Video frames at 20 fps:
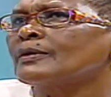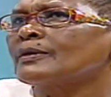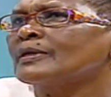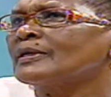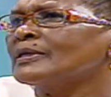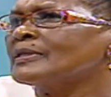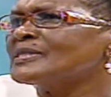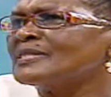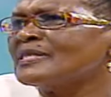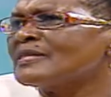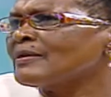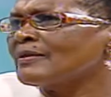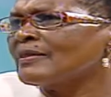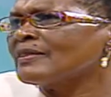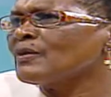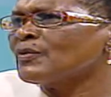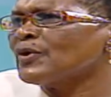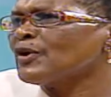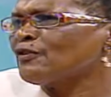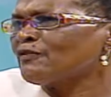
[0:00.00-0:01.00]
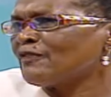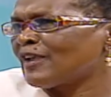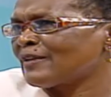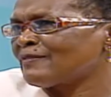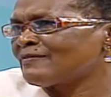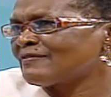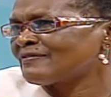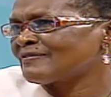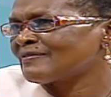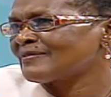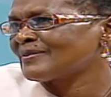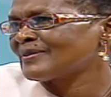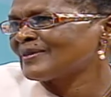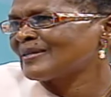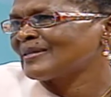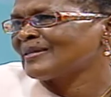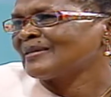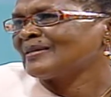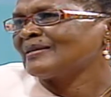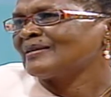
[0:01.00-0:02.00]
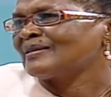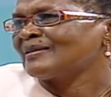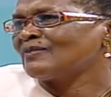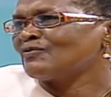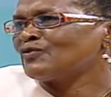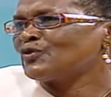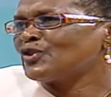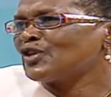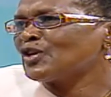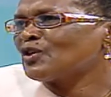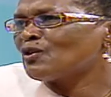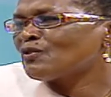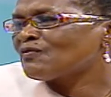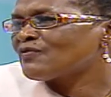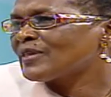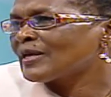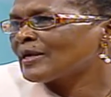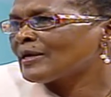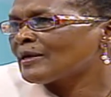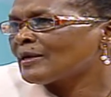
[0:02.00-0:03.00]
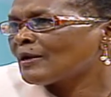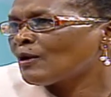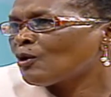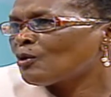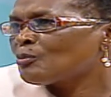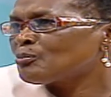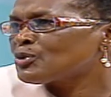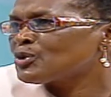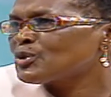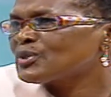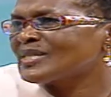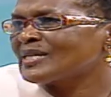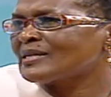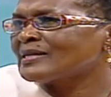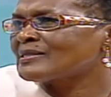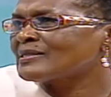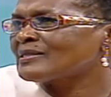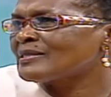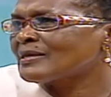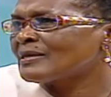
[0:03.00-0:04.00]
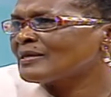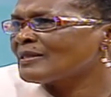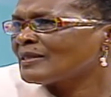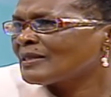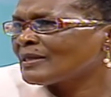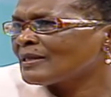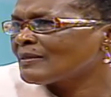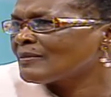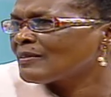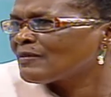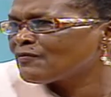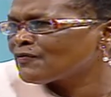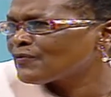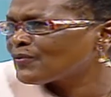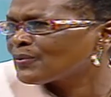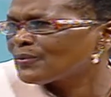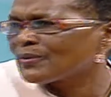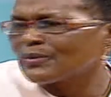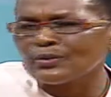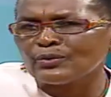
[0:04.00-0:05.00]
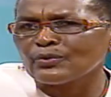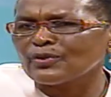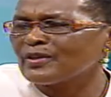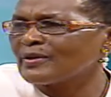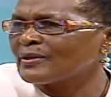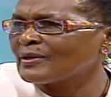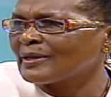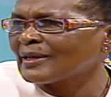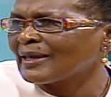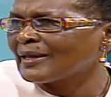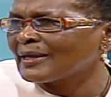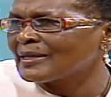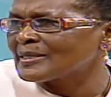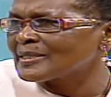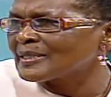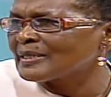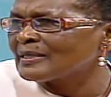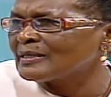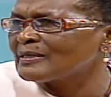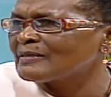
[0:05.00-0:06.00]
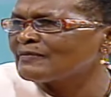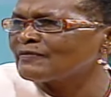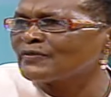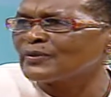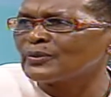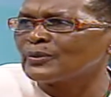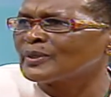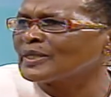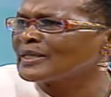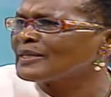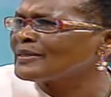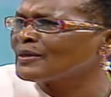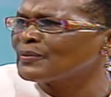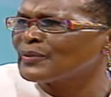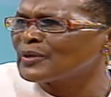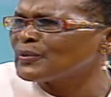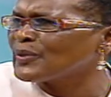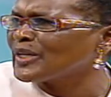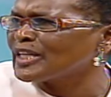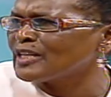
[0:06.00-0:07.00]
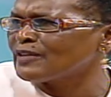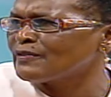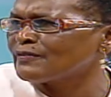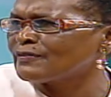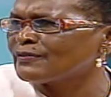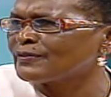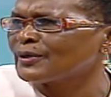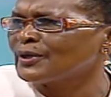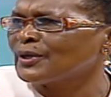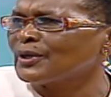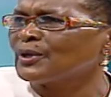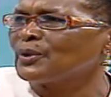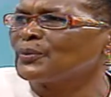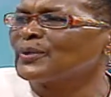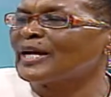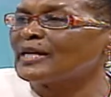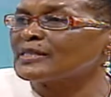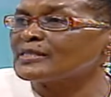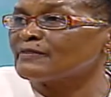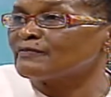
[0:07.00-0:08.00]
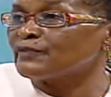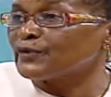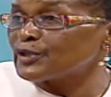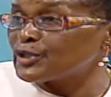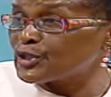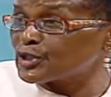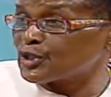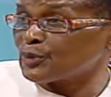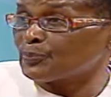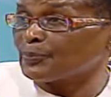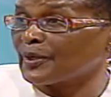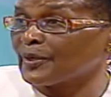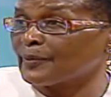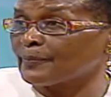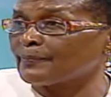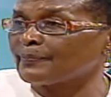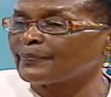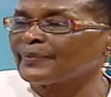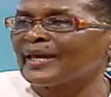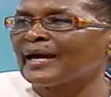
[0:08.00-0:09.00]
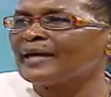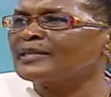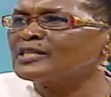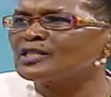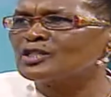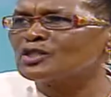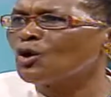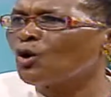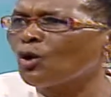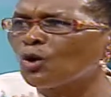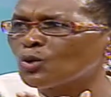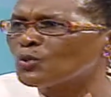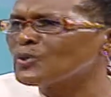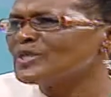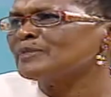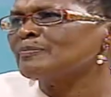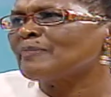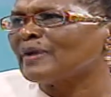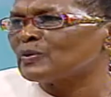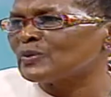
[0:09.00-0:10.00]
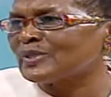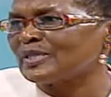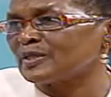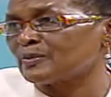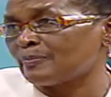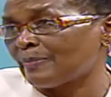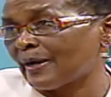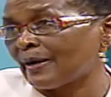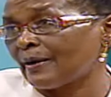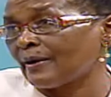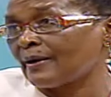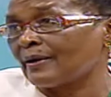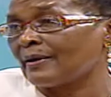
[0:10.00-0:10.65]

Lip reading: it's the way of life. If you think of the computers, the fuel, you know, like I said, the fuel, the way we live, we can't avoid shipping, and it always bounces back.